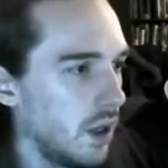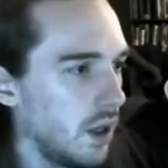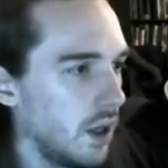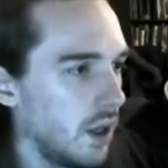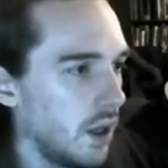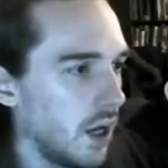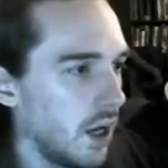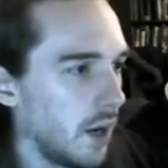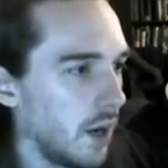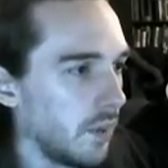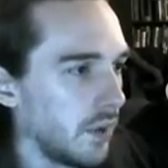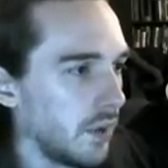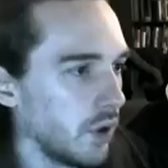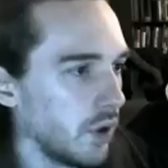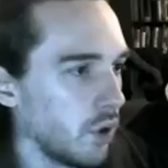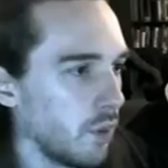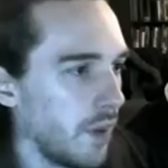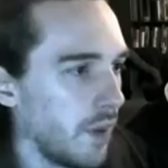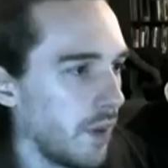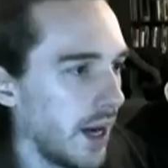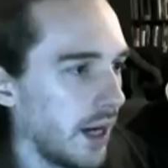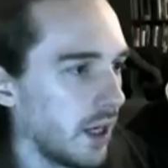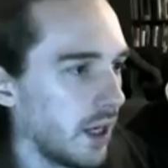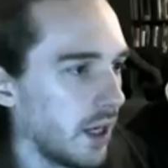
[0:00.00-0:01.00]
I'm gonna go
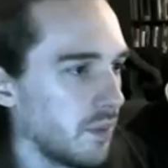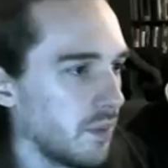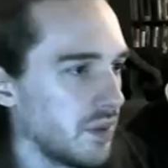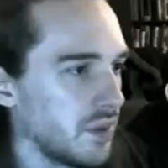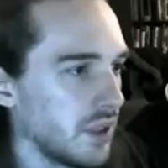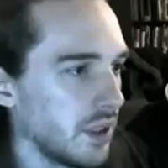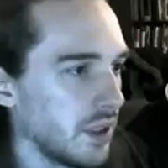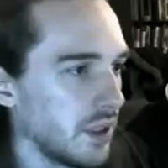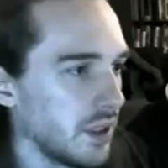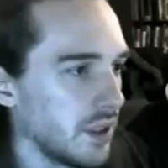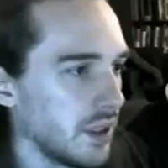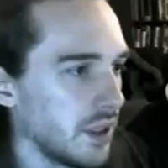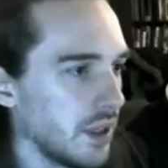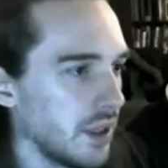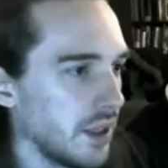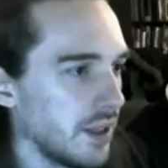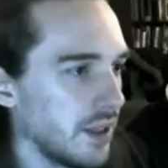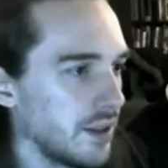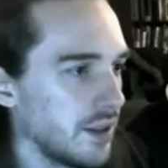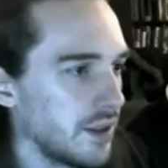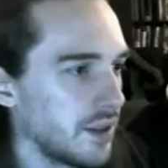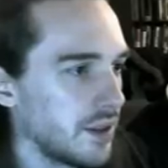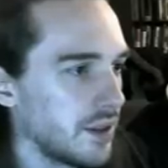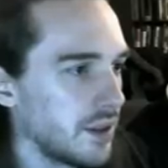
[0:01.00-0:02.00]
back up into
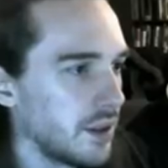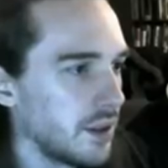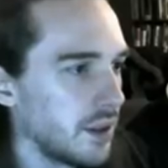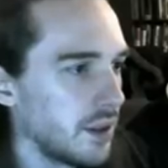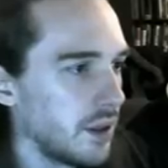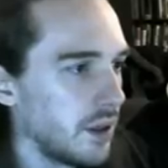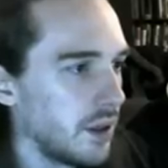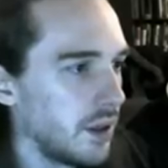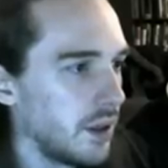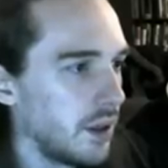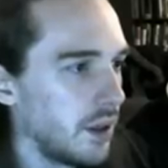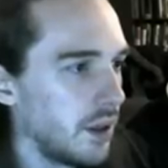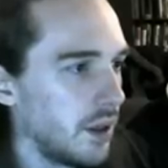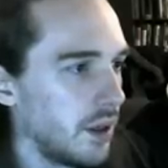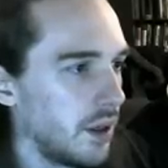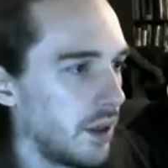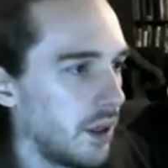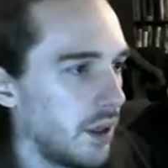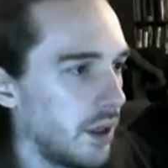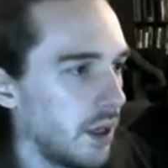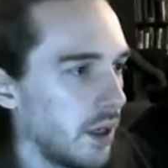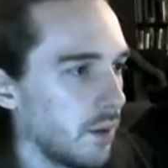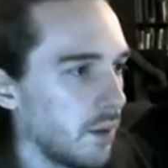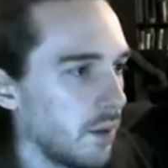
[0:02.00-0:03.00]
this
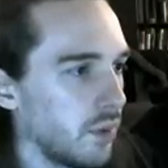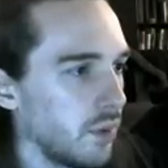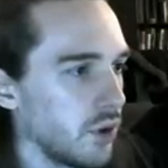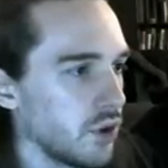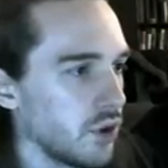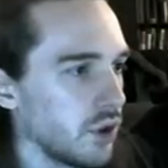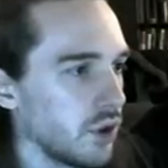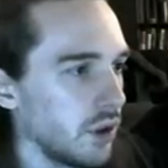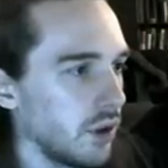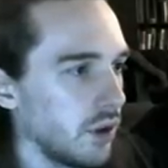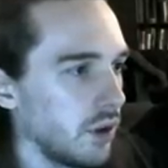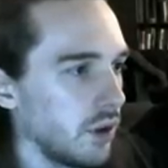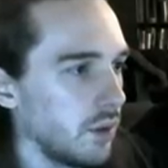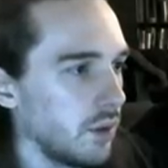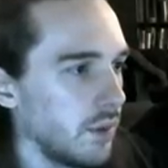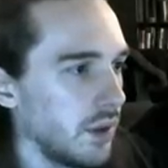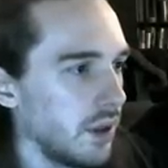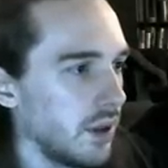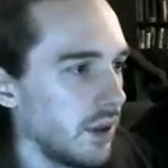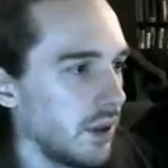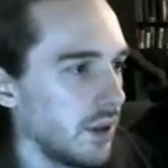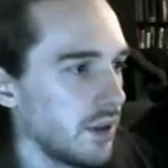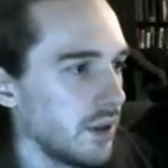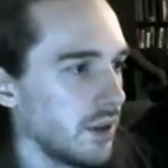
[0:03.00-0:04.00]
and push a little bit
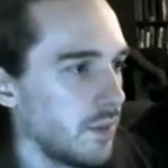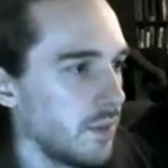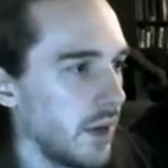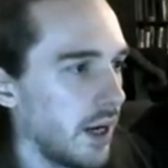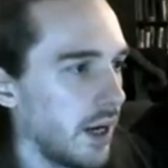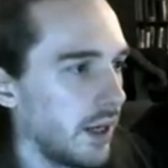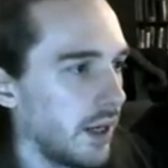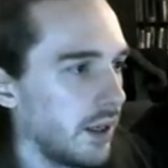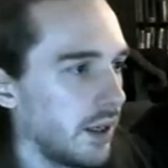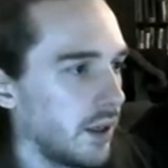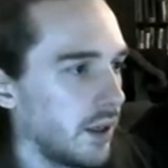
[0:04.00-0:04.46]
of this back.